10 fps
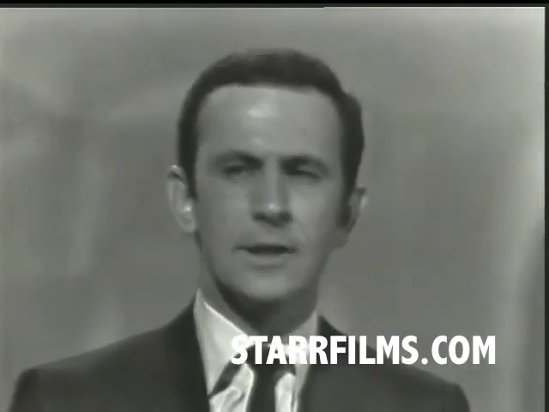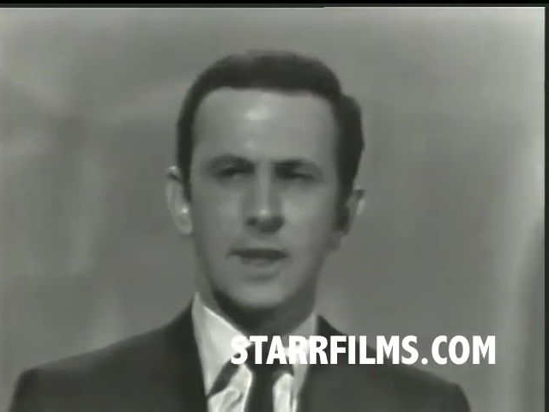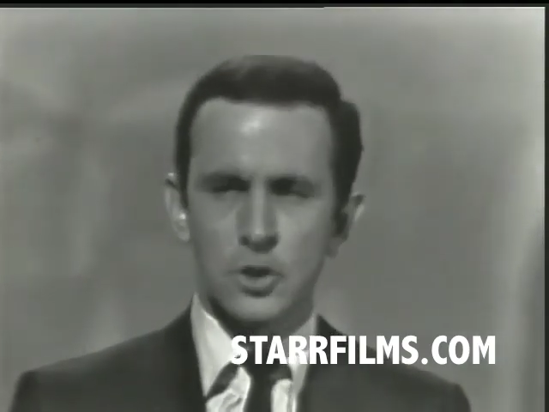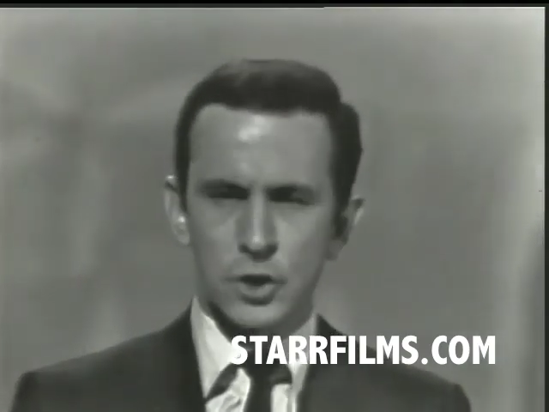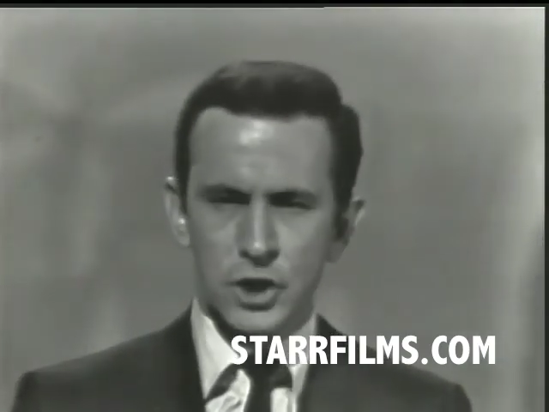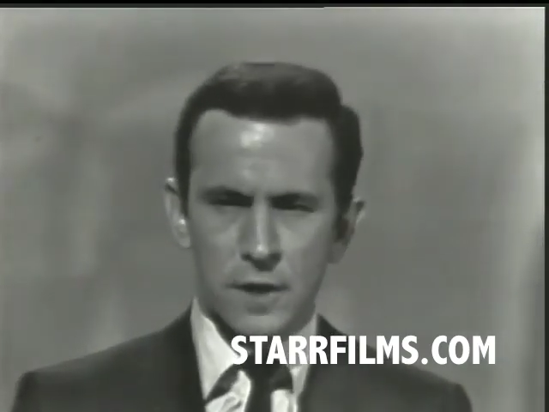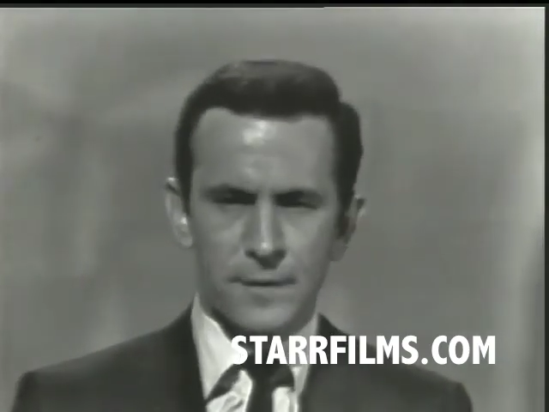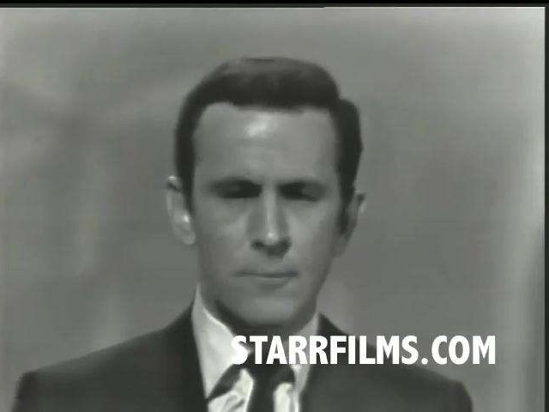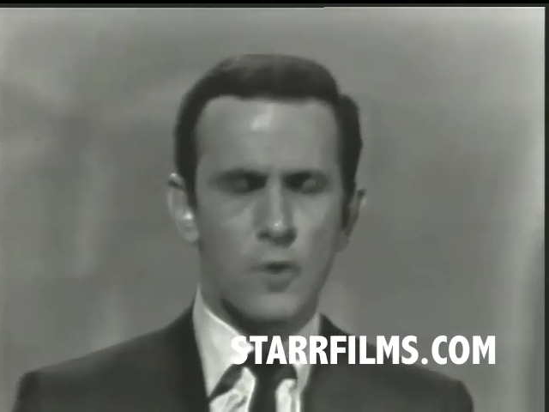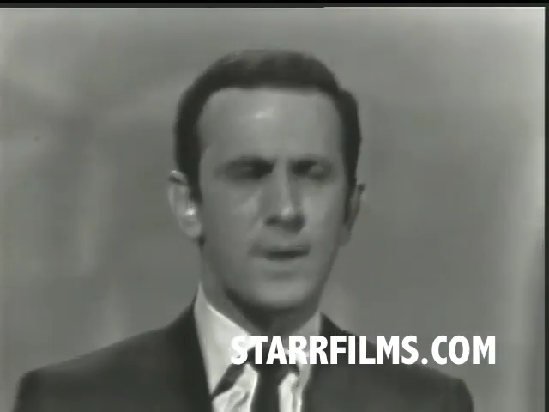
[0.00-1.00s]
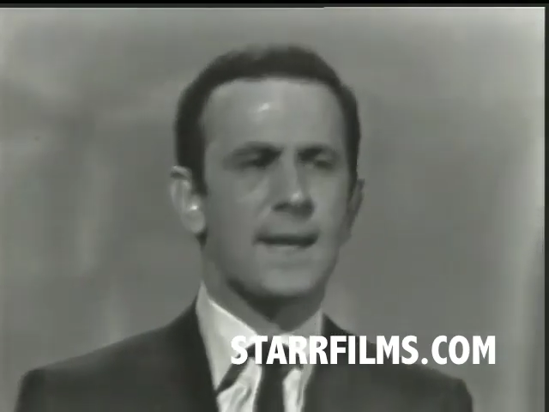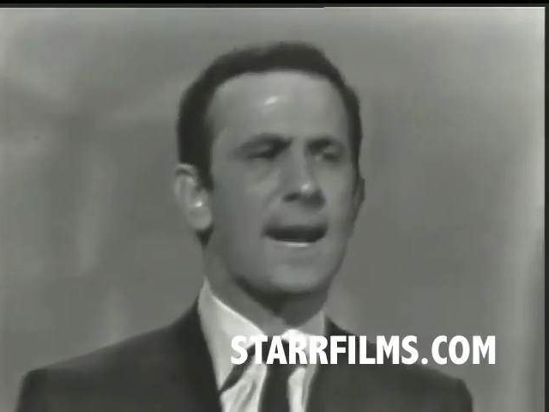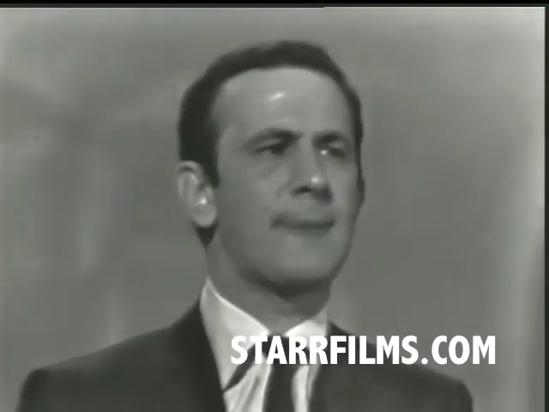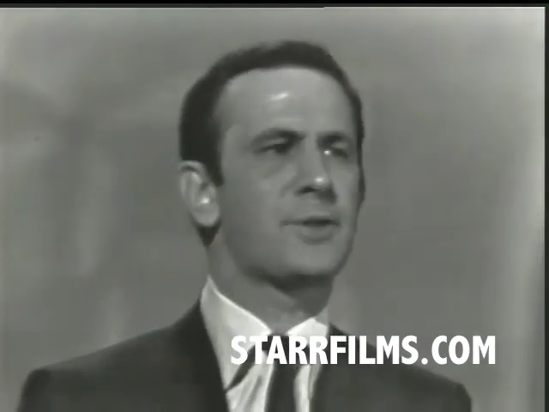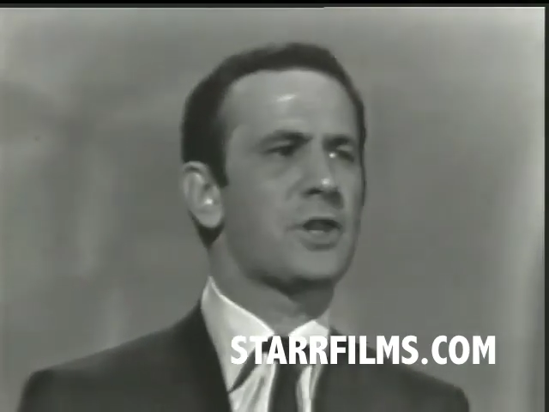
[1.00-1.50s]
The new surfing movie that
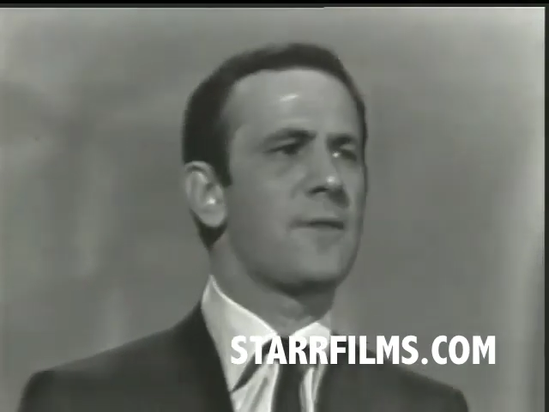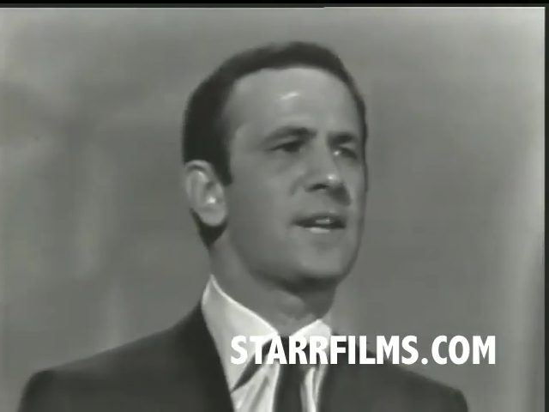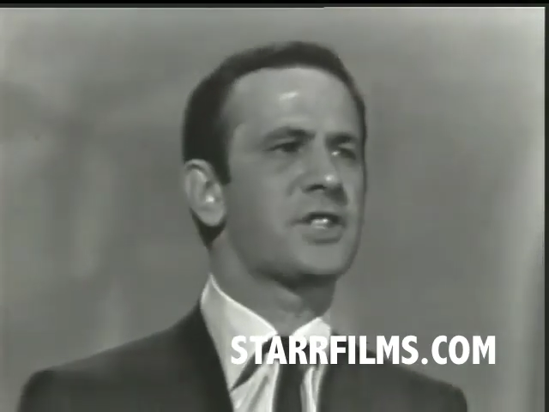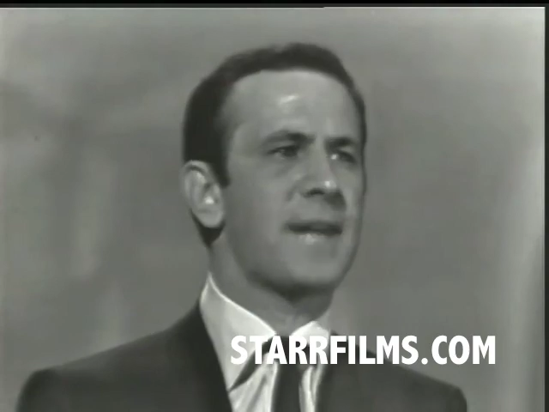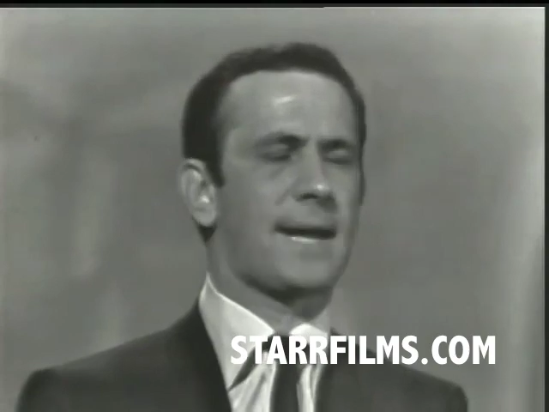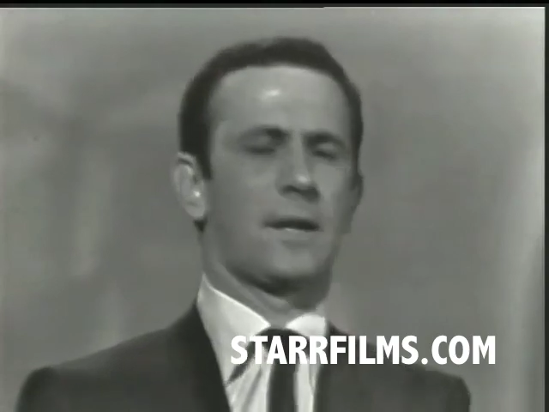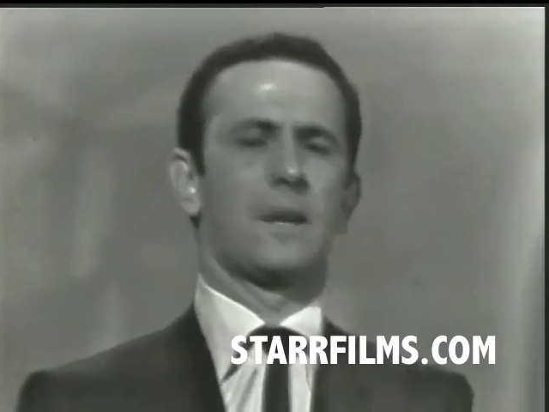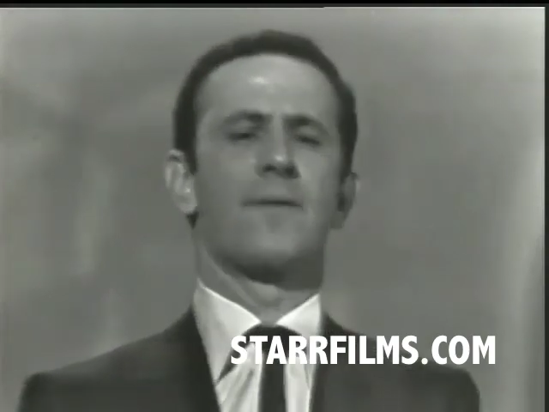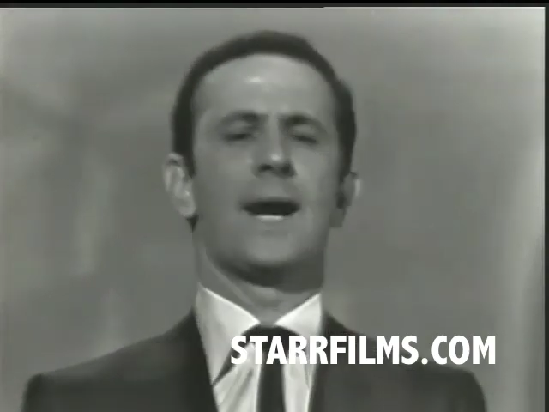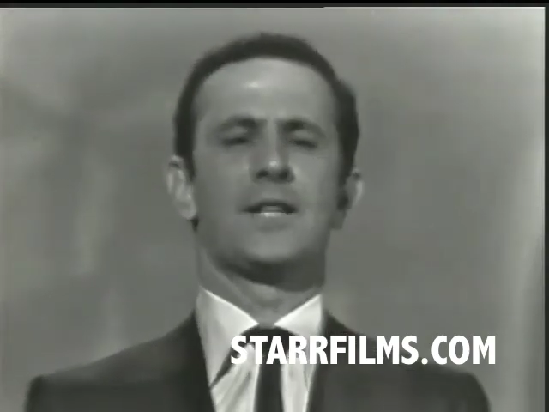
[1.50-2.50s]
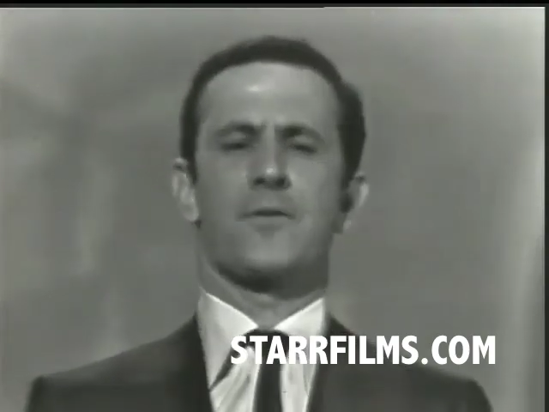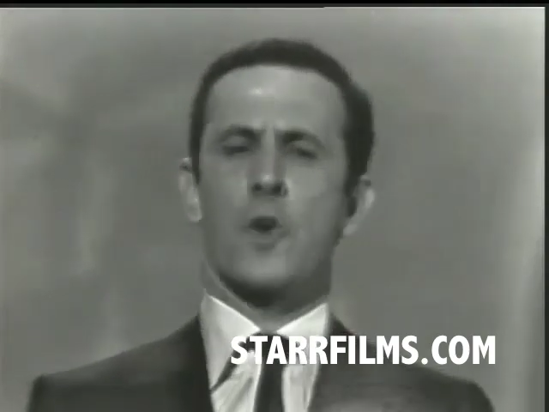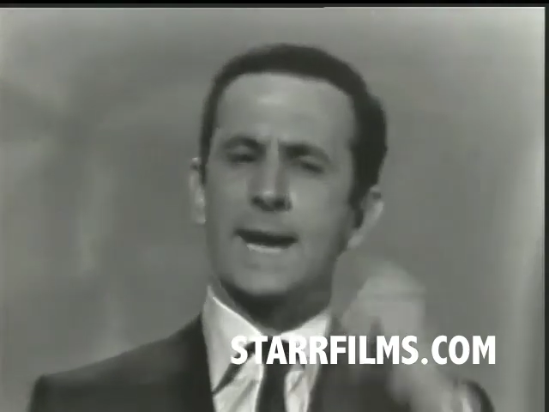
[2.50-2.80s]
I'm serving as technical advisor for.